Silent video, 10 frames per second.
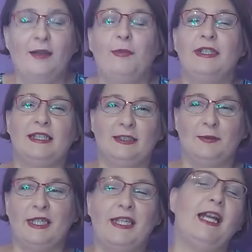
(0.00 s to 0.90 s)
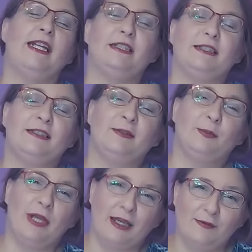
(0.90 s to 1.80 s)
But anyway, I needed a
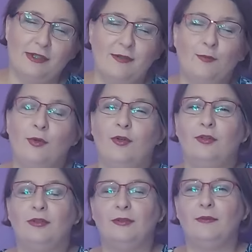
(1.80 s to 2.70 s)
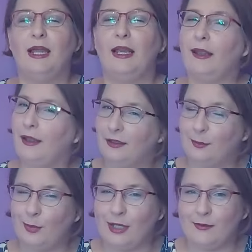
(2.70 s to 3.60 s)
blouse, more
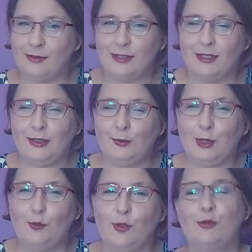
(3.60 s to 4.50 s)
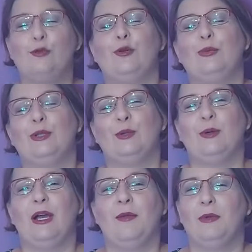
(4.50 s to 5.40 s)
elegant blouse in my wardrobe, so
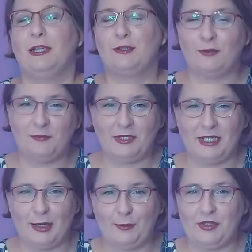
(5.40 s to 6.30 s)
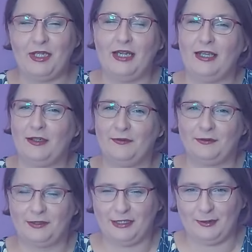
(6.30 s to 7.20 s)
I'm extremely happy I have
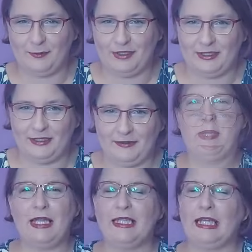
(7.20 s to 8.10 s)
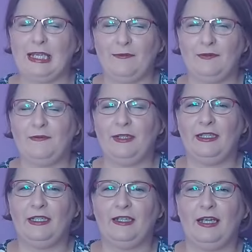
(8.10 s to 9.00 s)
this one done. And I have a
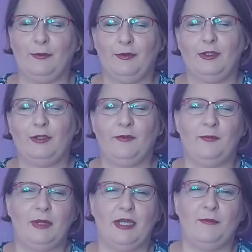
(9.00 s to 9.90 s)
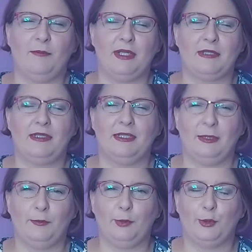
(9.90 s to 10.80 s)
feeling I will love my muslin
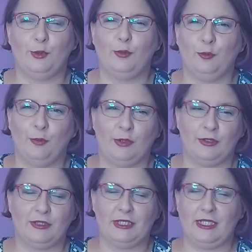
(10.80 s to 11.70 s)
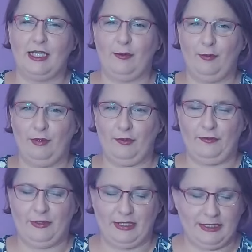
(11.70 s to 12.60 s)
number 2 more than I will love
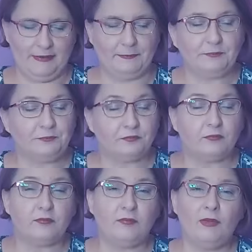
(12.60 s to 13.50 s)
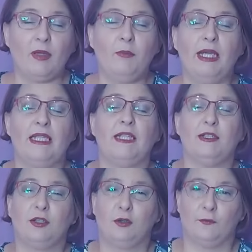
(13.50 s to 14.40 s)
this. But
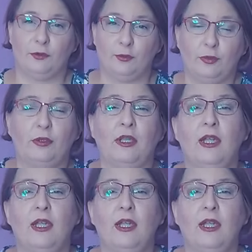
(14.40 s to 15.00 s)
it's comfortable.